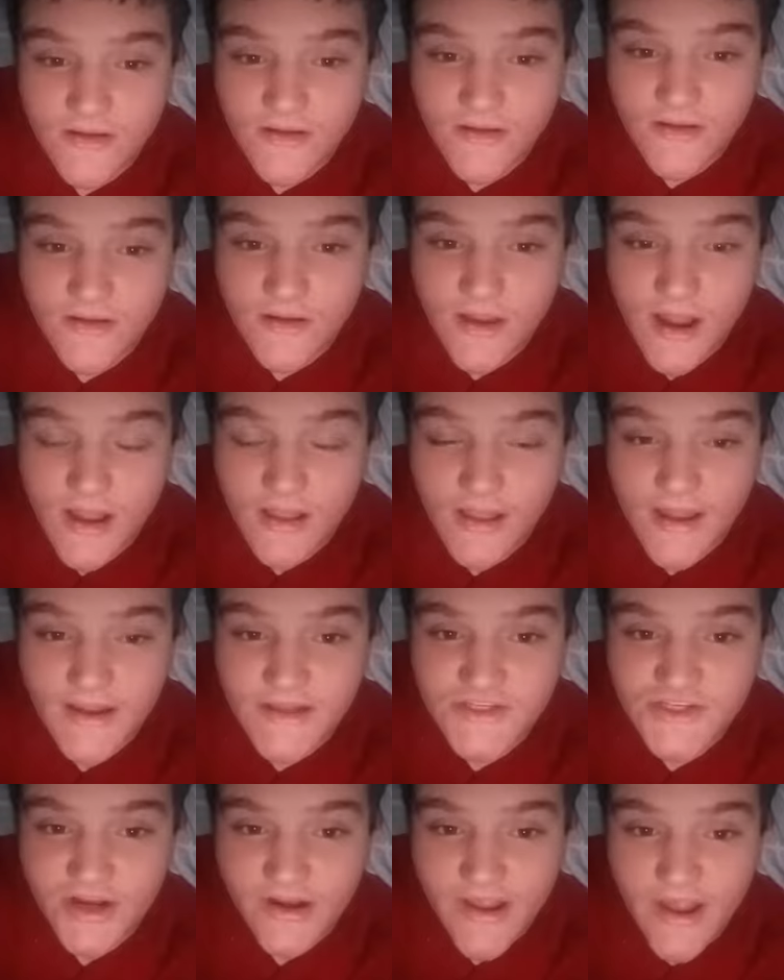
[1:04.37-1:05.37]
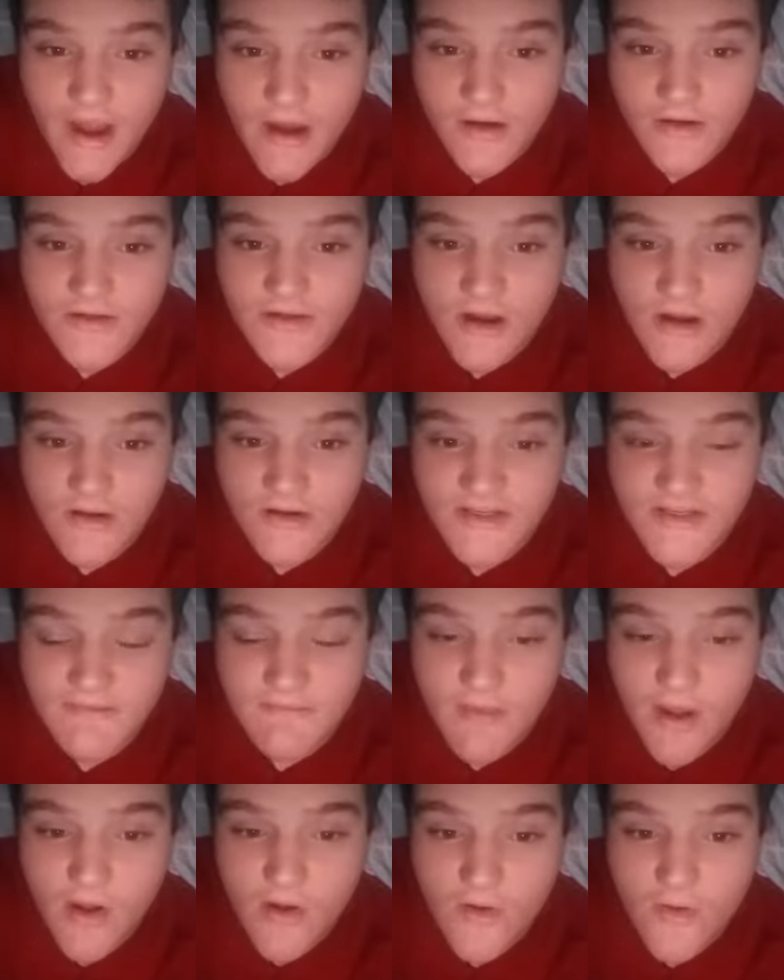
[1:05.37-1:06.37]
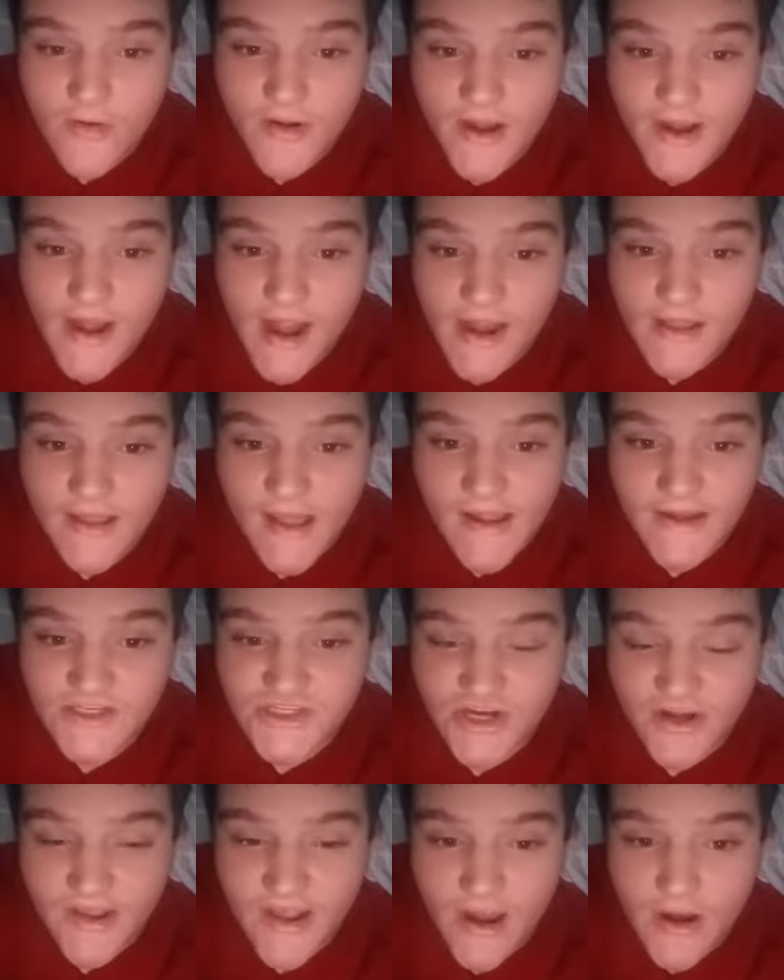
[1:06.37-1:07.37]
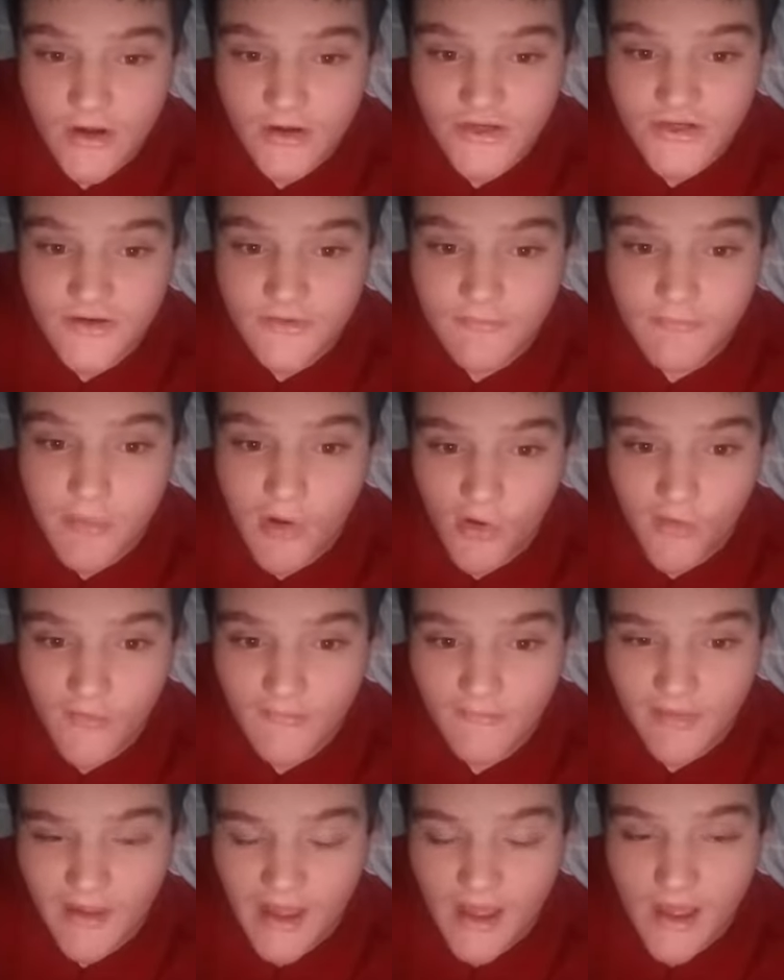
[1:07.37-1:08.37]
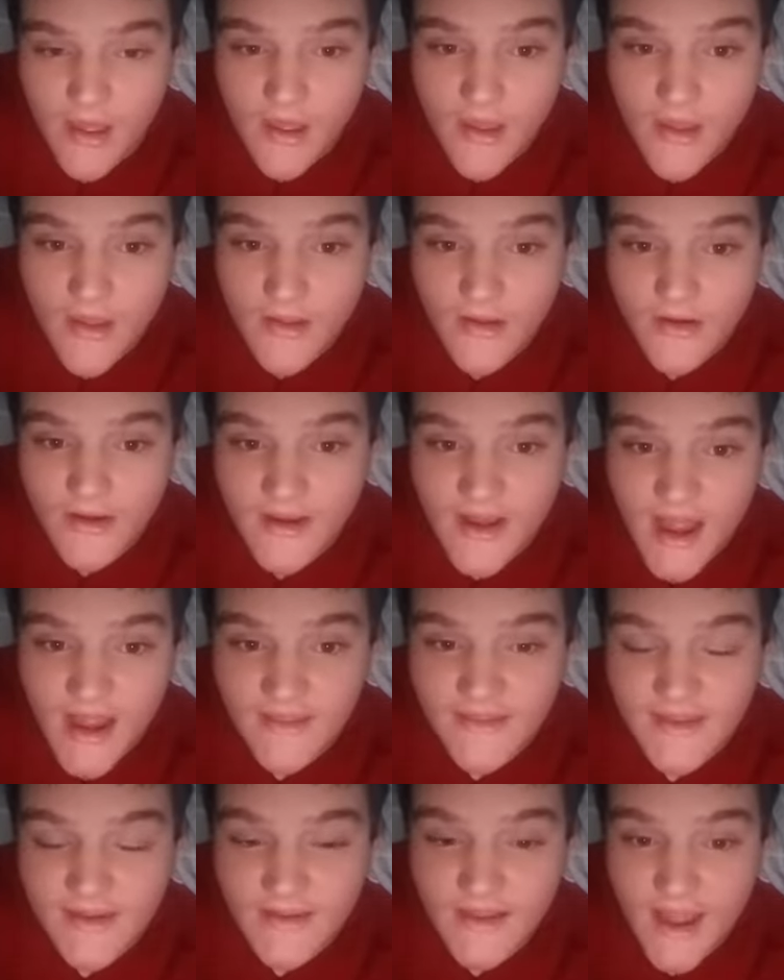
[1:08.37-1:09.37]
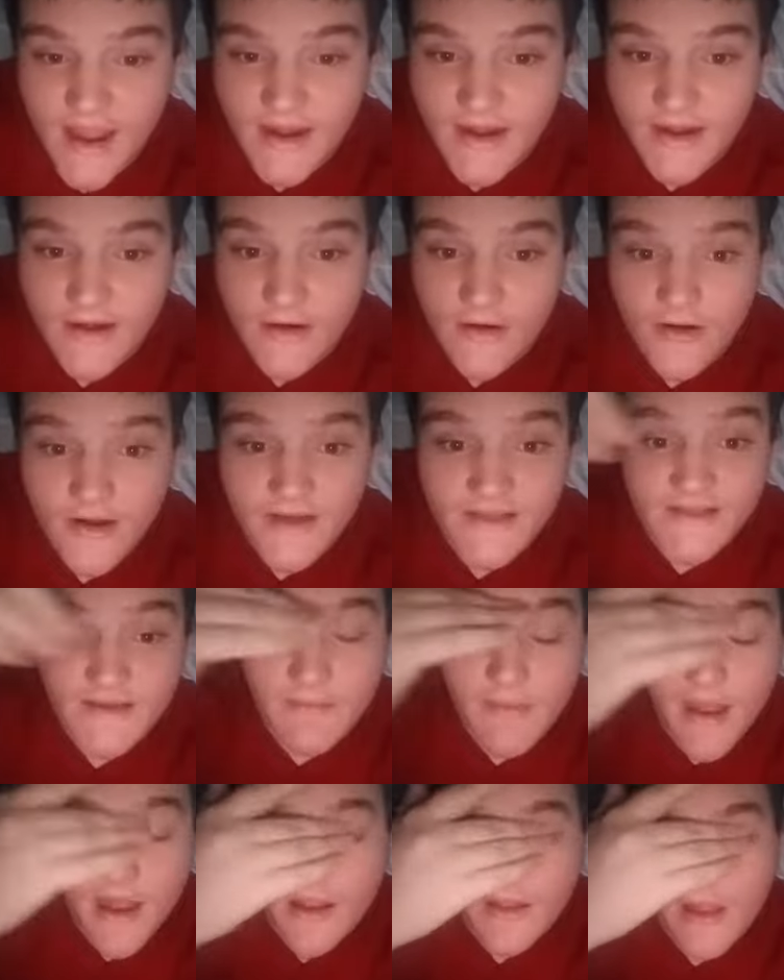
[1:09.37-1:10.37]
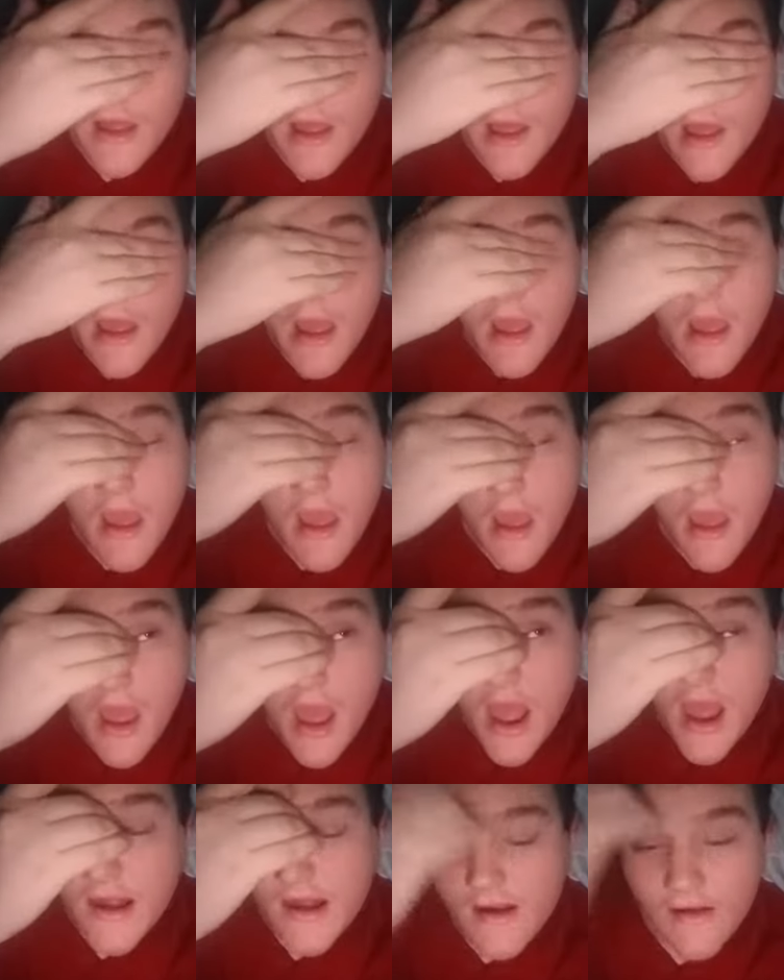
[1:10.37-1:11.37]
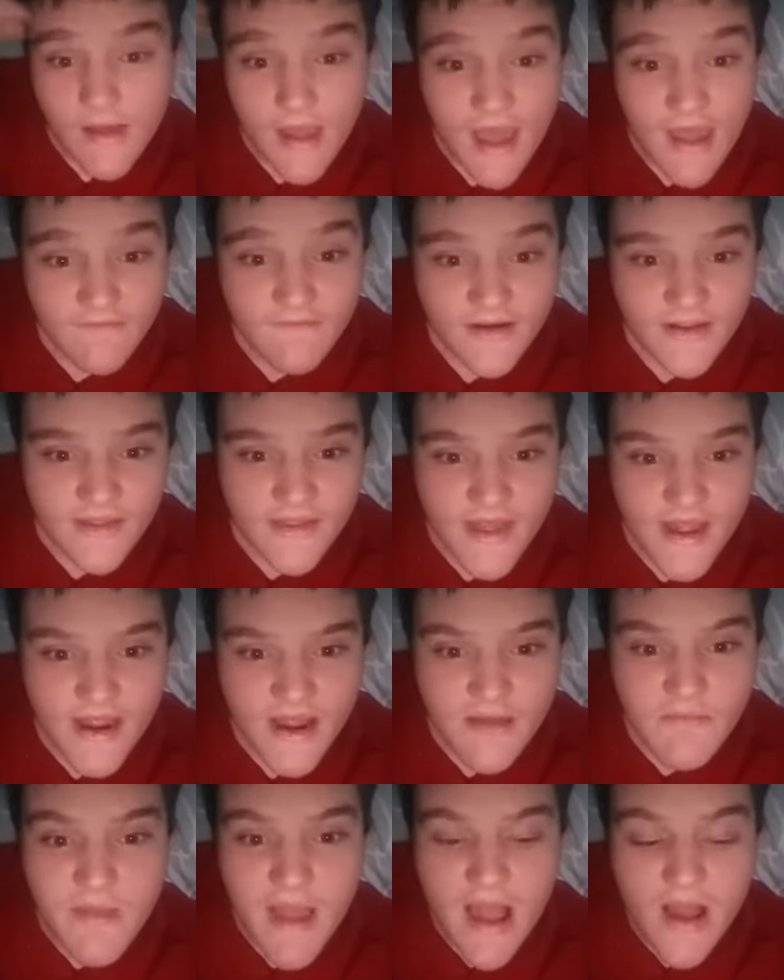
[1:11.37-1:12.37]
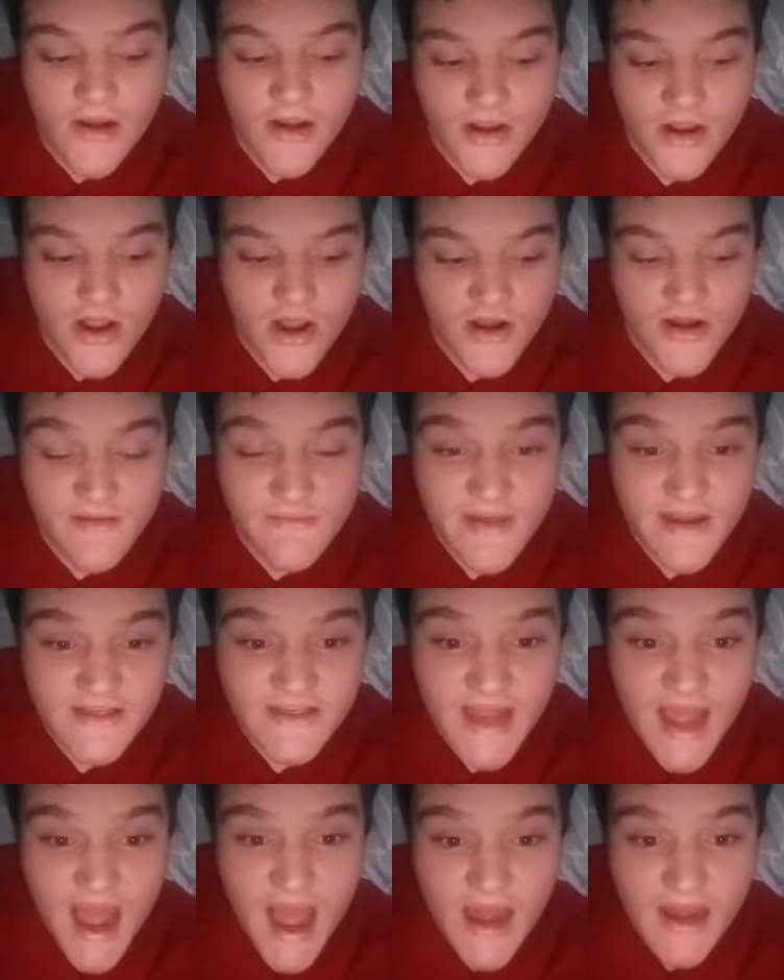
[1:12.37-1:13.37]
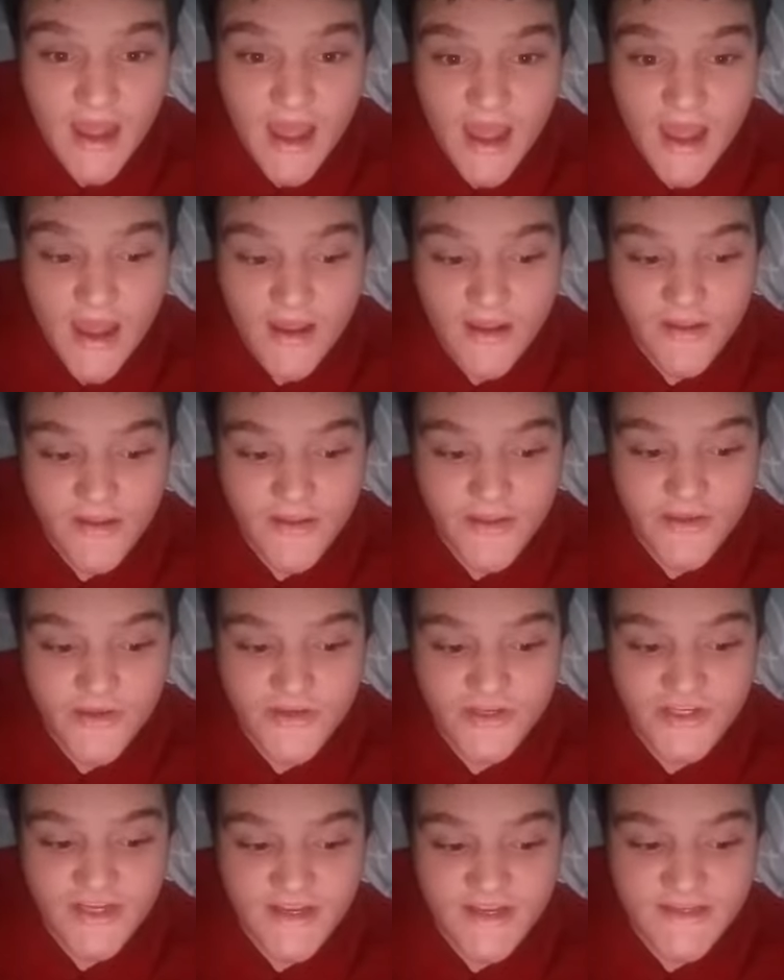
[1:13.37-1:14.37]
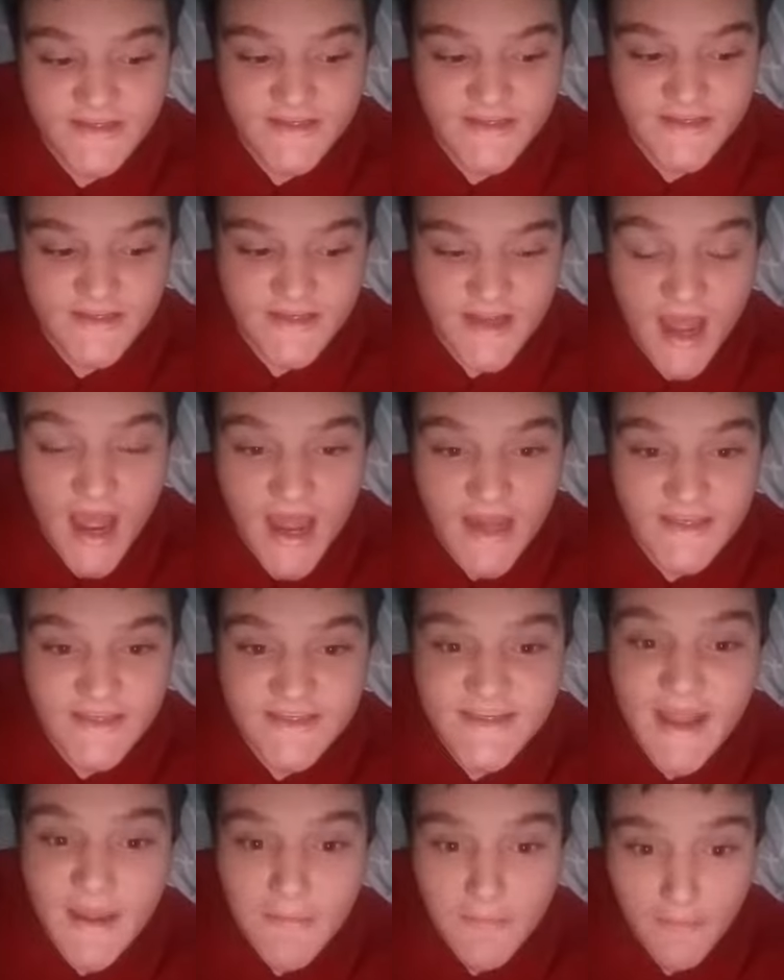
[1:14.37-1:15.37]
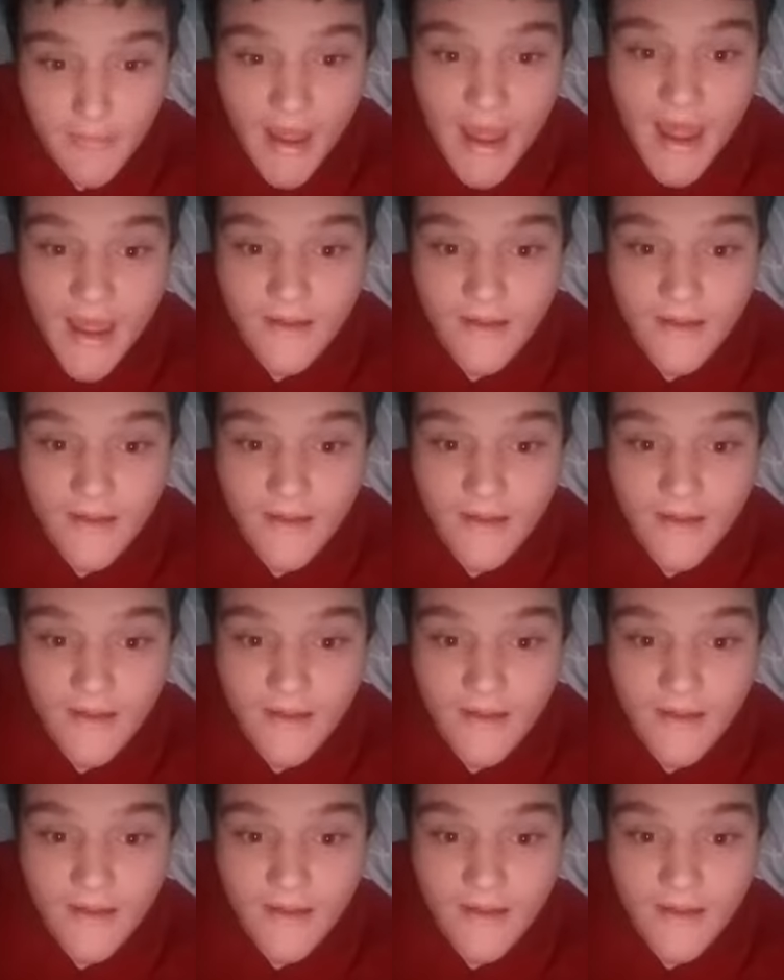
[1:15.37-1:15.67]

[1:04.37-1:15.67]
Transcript: I liked your character Timon and I liked your character Pumbaa, Nathan Lane and Ernie Sabella. I know everything about Akuna Matata. You just taught Simba.